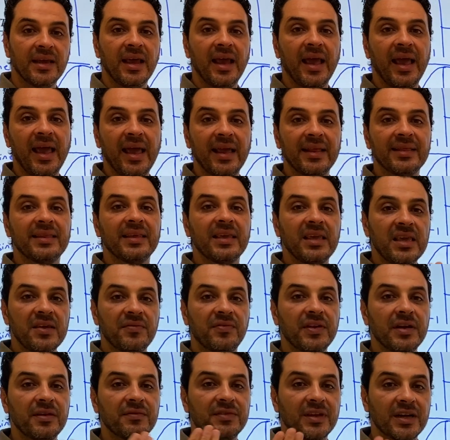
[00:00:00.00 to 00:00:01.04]
And
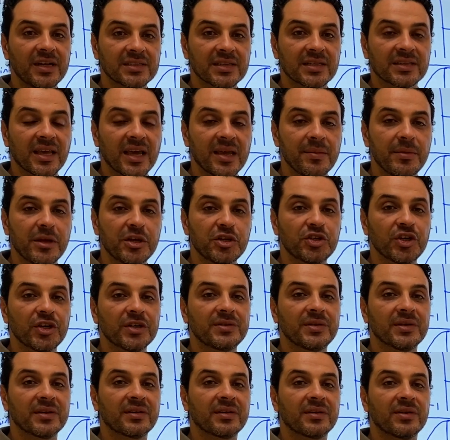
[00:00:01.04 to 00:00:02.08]
even if there is a timing
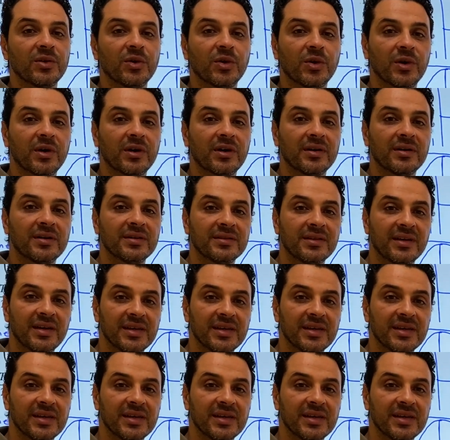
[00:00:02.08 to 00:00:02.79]
jitter or